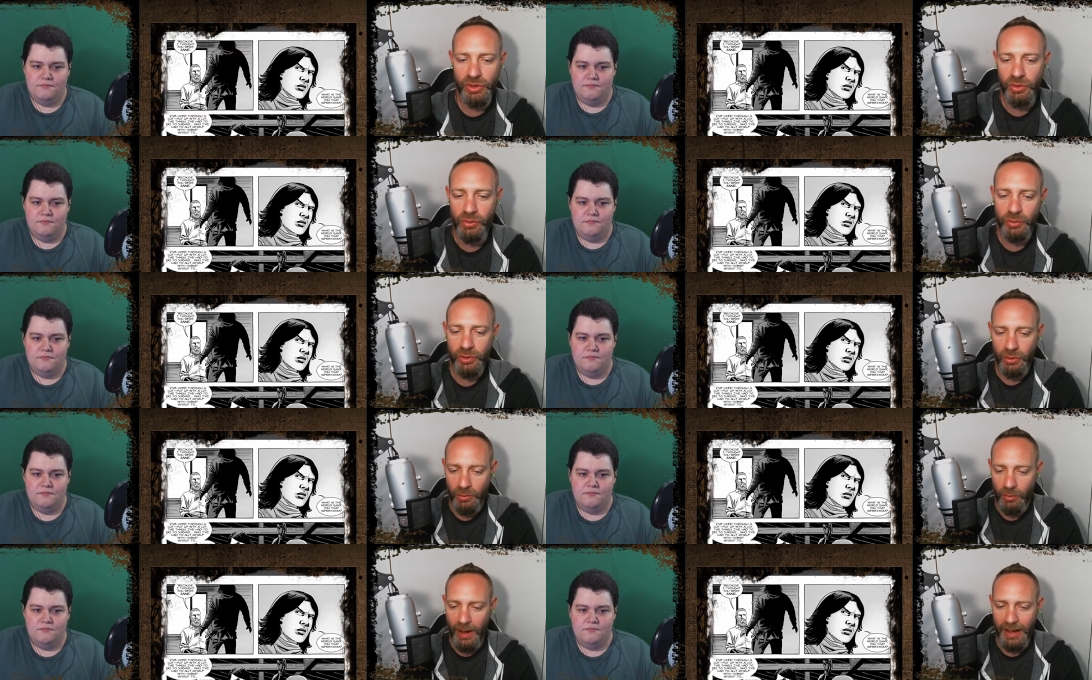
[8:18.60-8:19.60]
Speaker 1: you
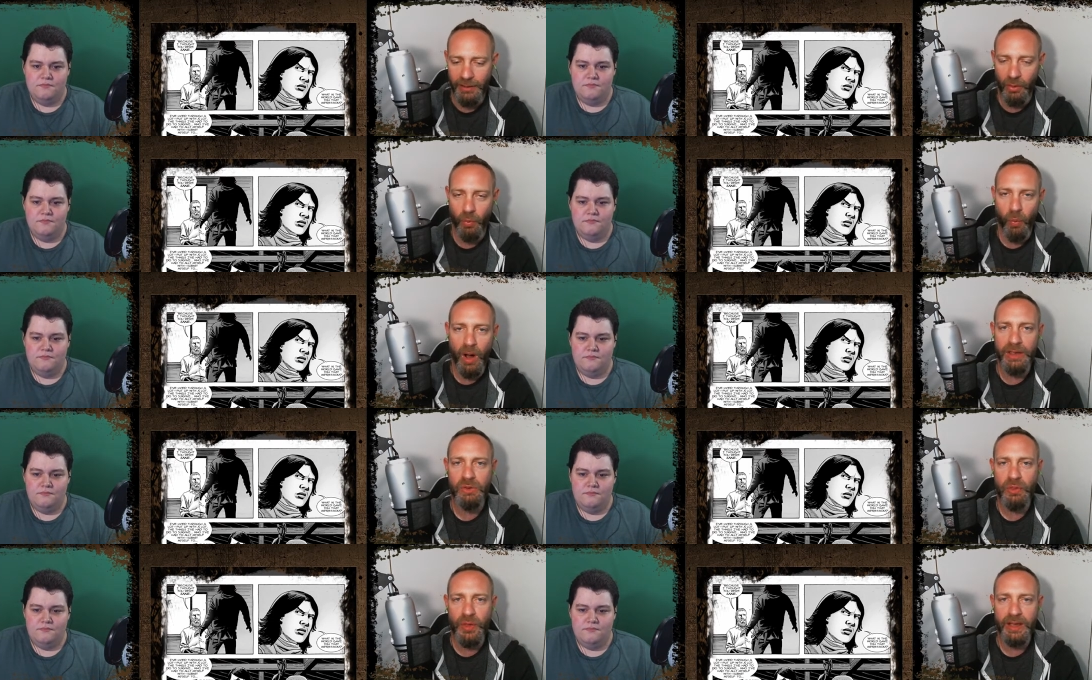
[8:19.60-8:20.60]
you I don't know what
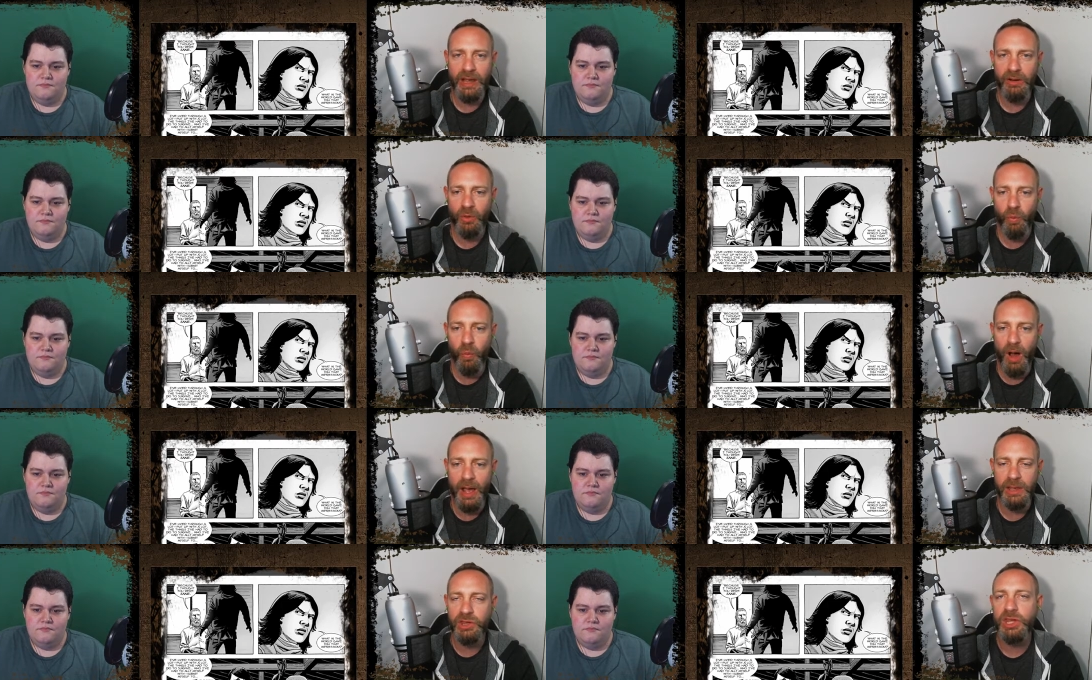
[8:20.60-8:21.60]
you think. I don't know
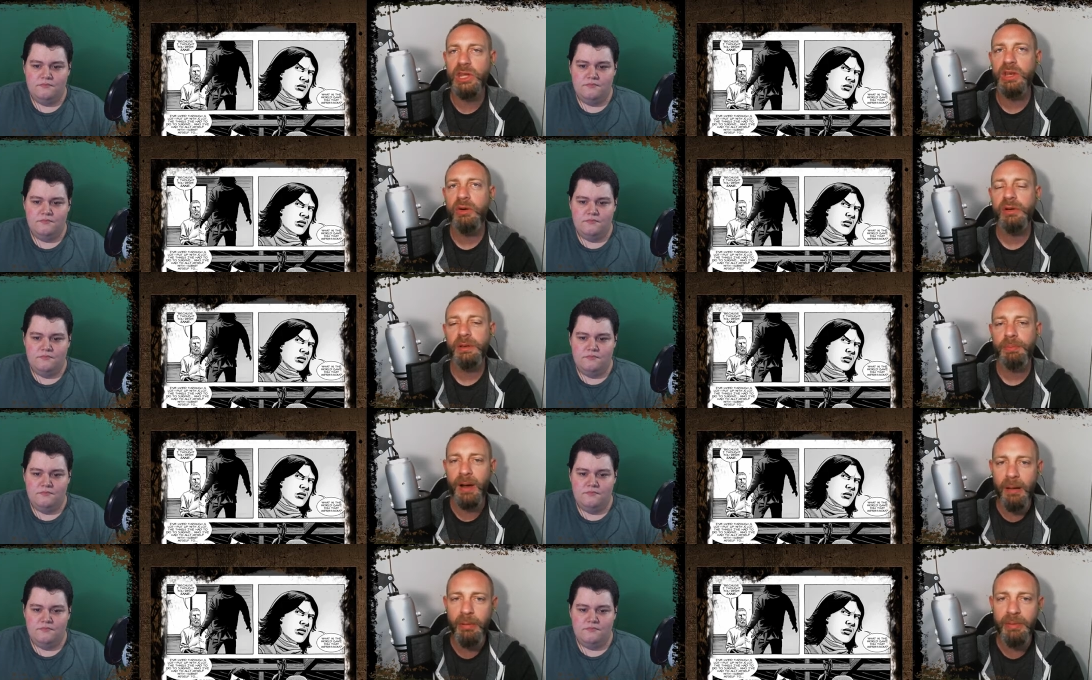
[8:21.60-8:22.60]
why she you know what the
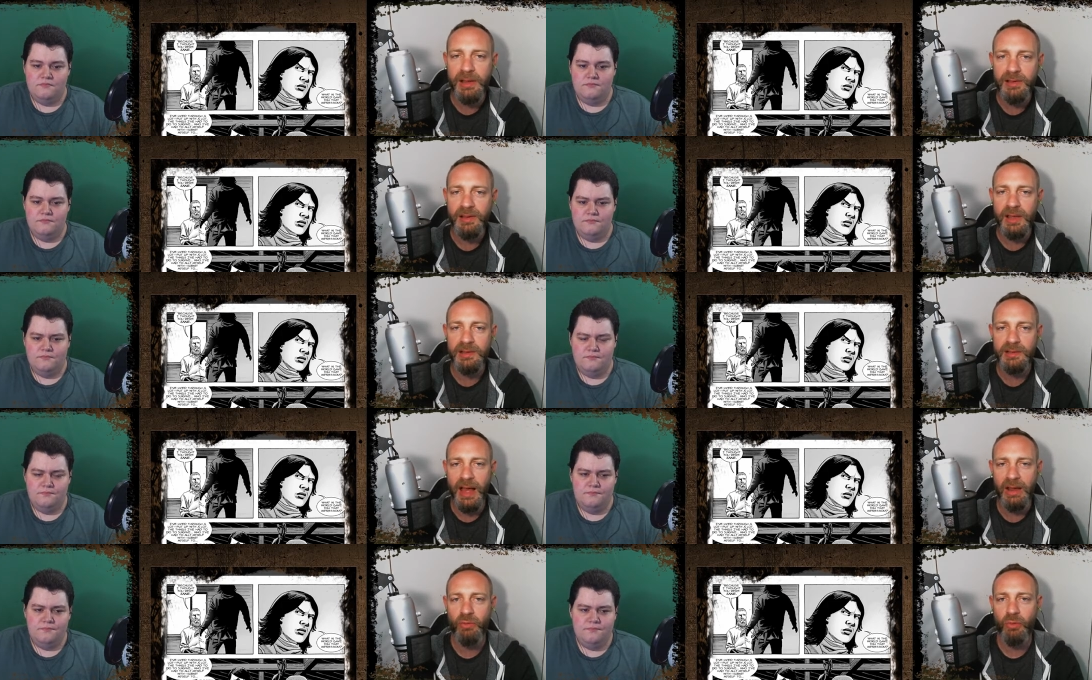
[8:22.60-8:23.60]
problem is? It's
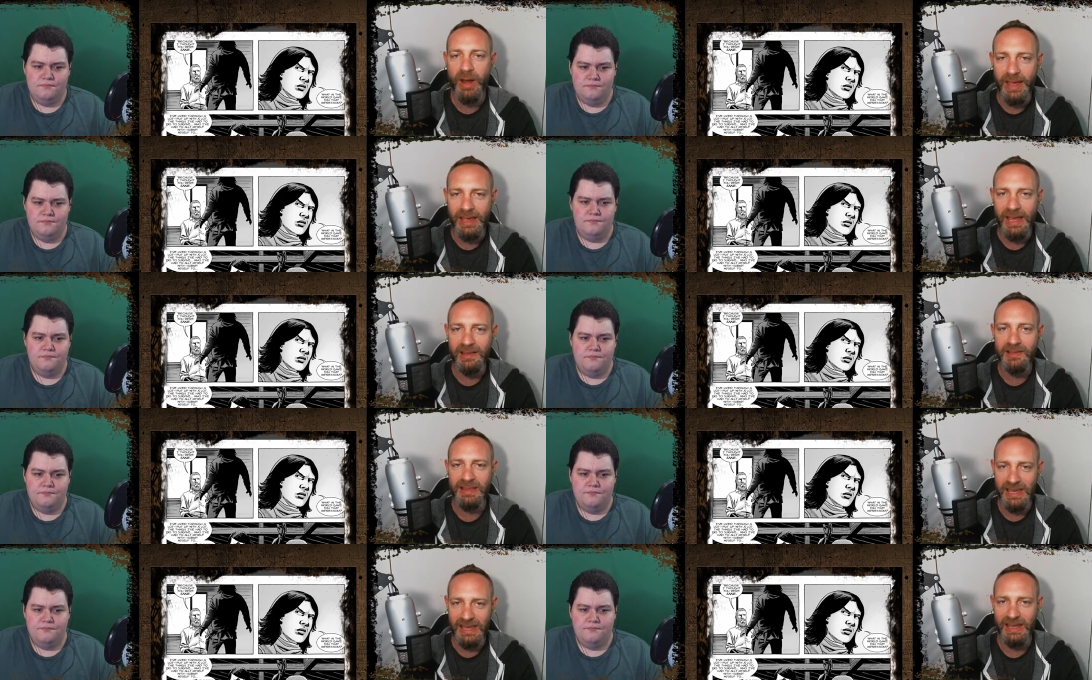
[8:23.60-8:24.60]
not Rick. It's
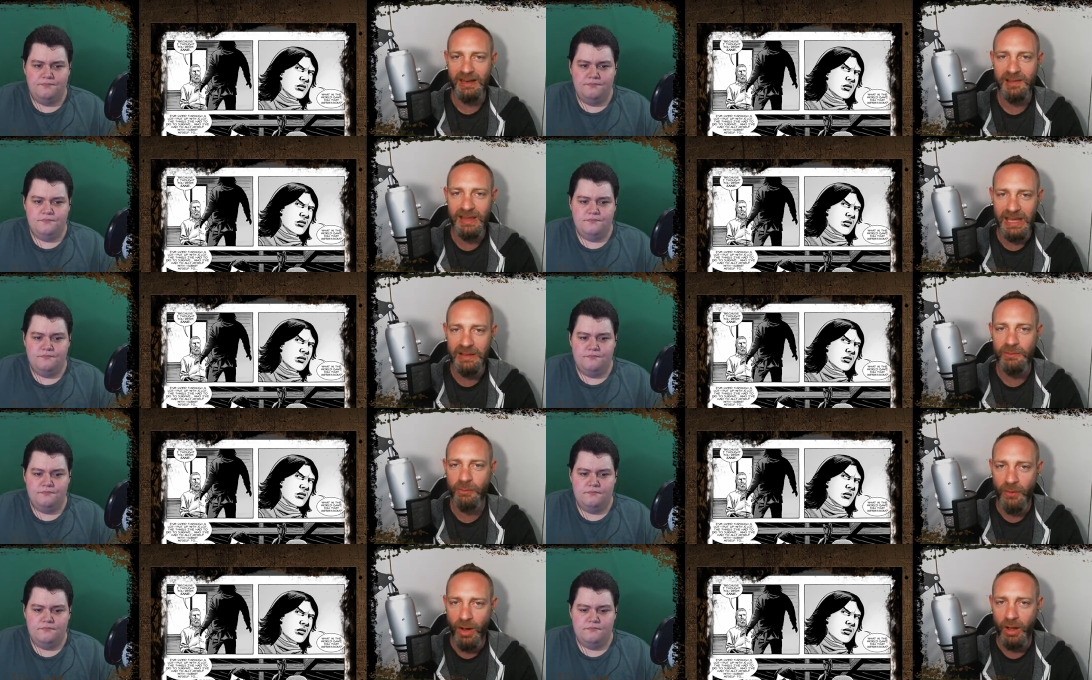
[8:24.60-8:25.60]
Negan. It's Negan's
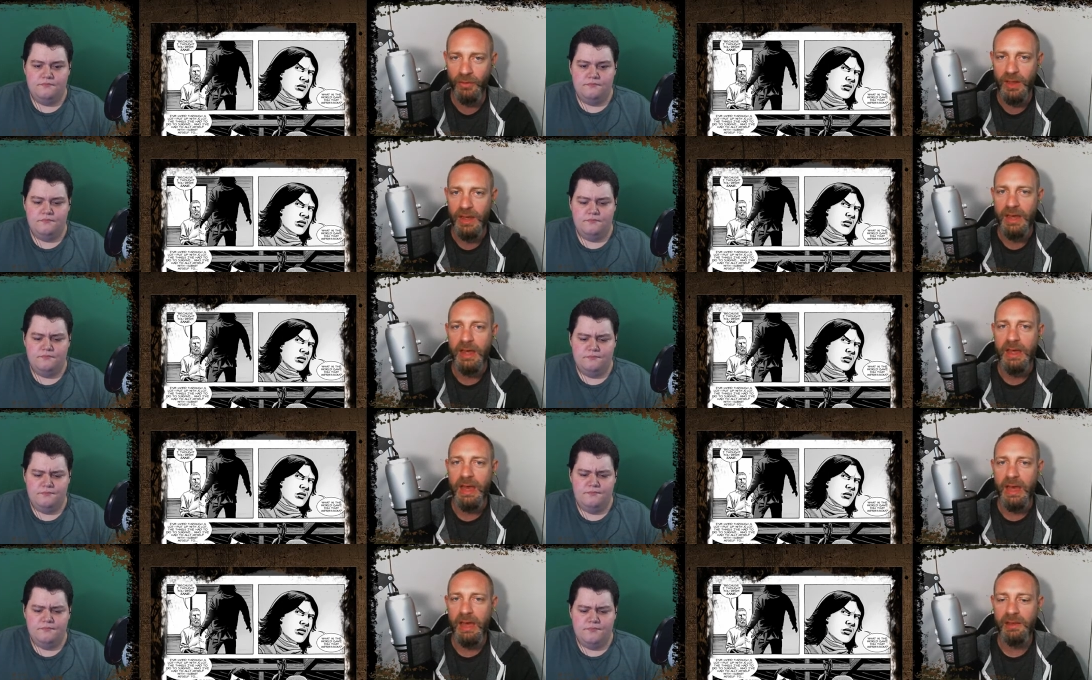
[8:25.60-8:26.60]
fault
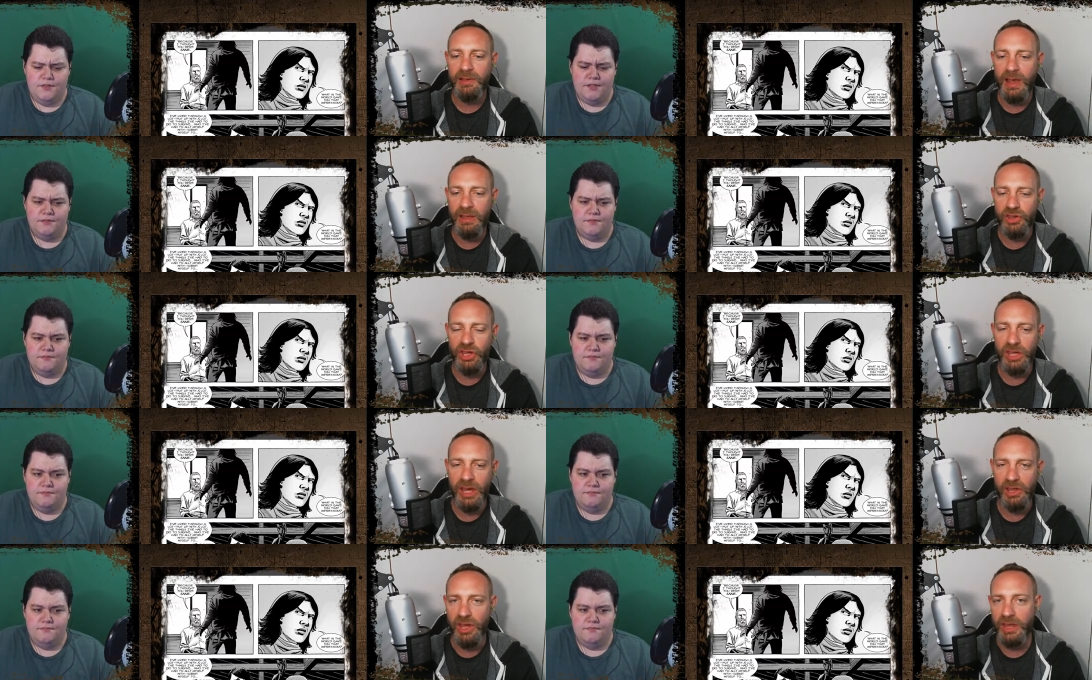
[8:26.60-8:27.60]
yeah. It's and she
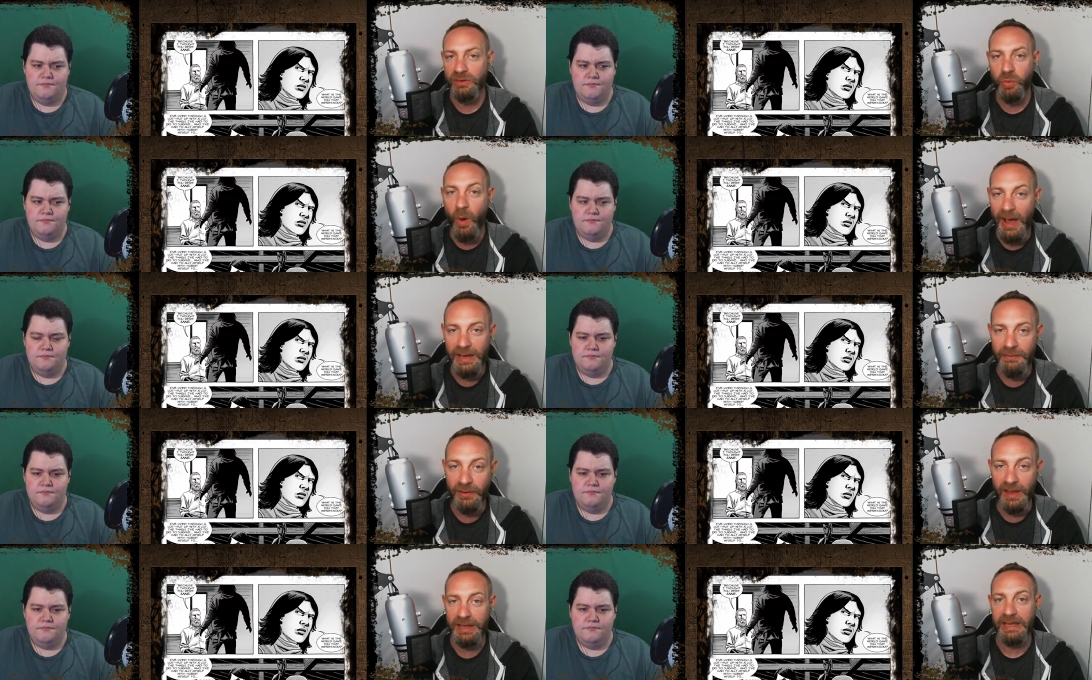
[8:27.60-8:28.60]
and, and Dwight
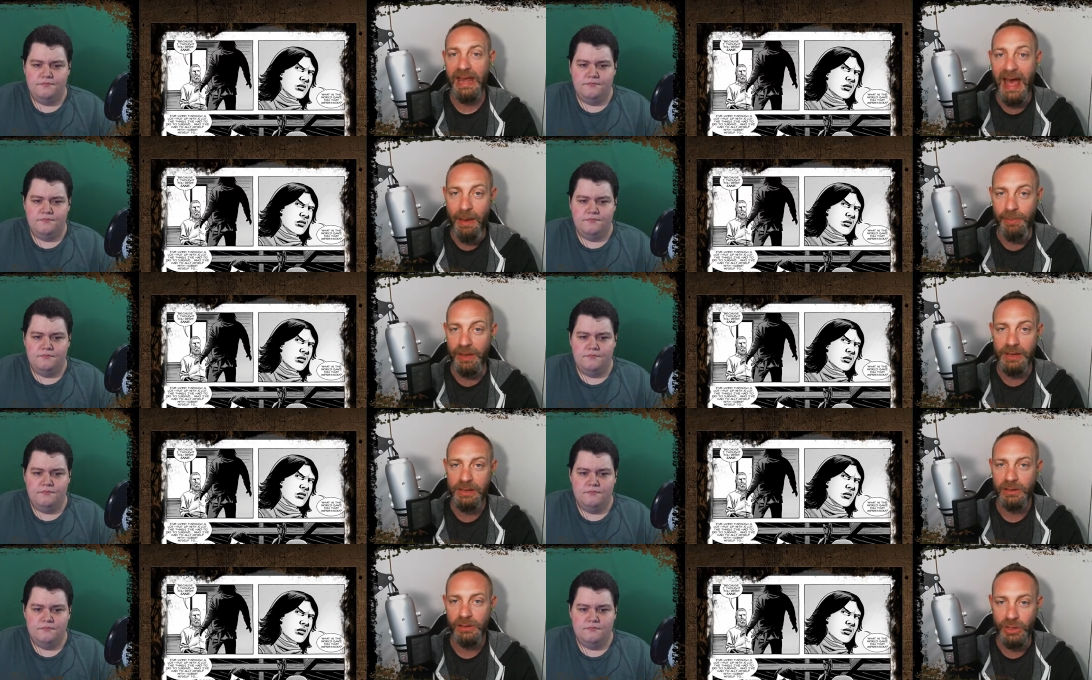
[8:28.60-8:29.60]
for letting it happen.
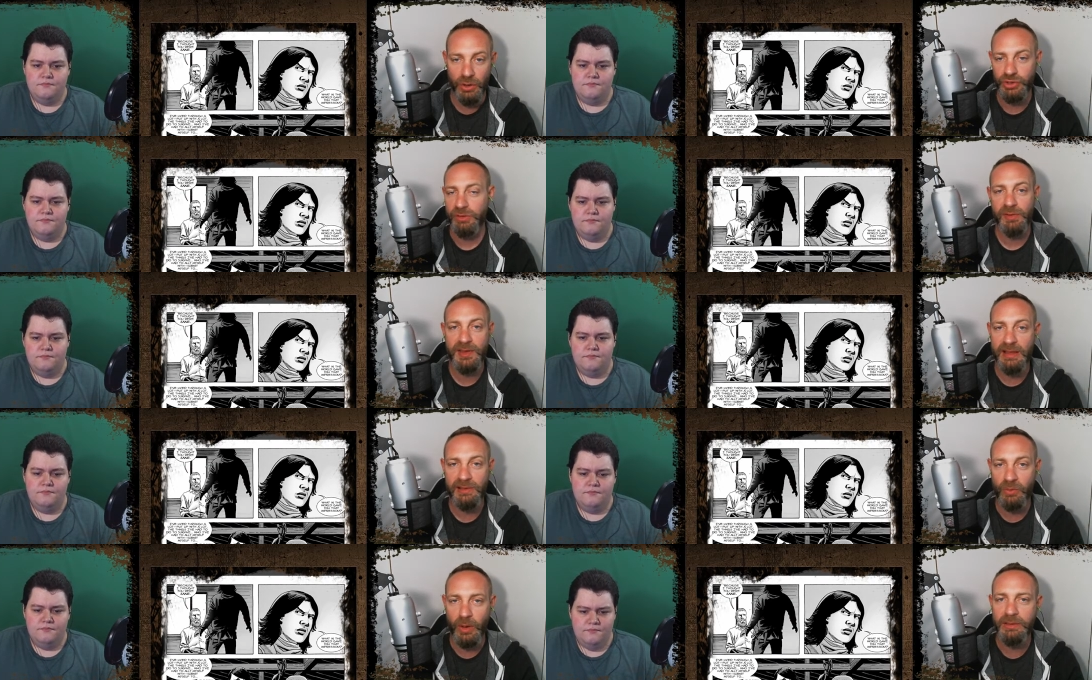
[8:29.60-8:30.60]
You know she
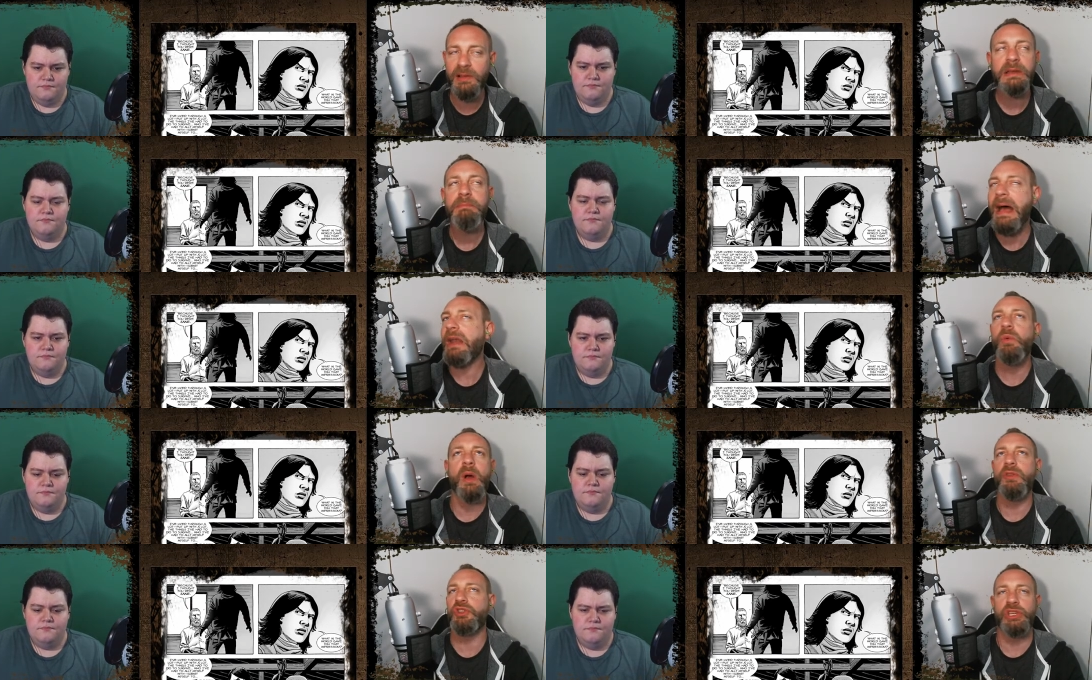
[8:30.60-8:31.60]
resents Dwight. It doesn't matter
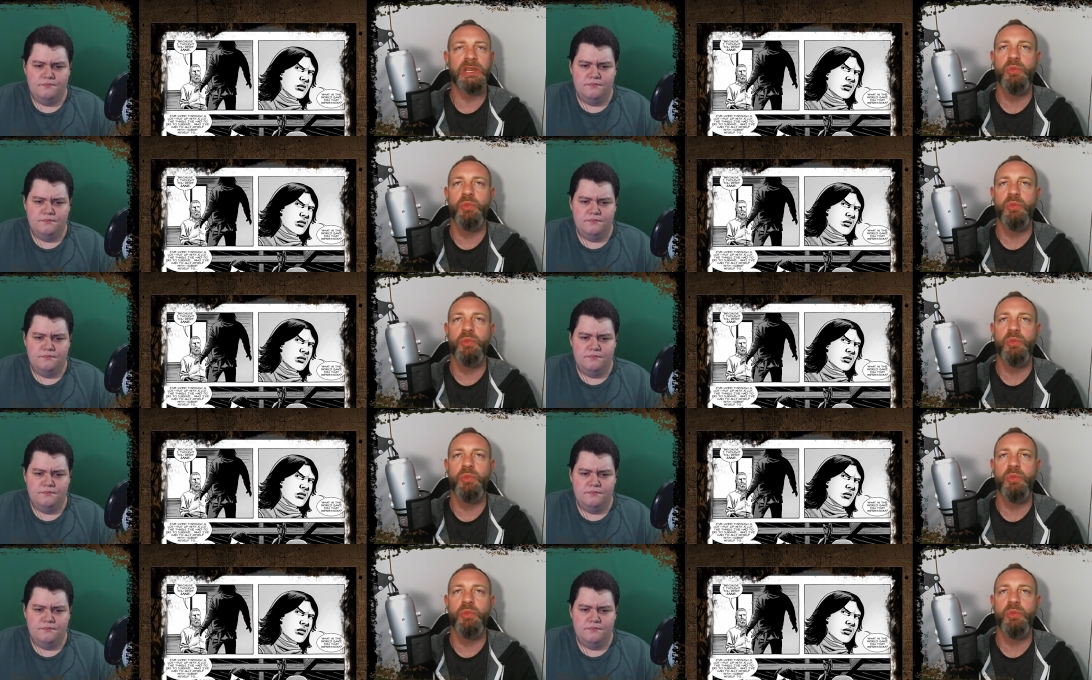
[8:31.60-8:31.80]
whether she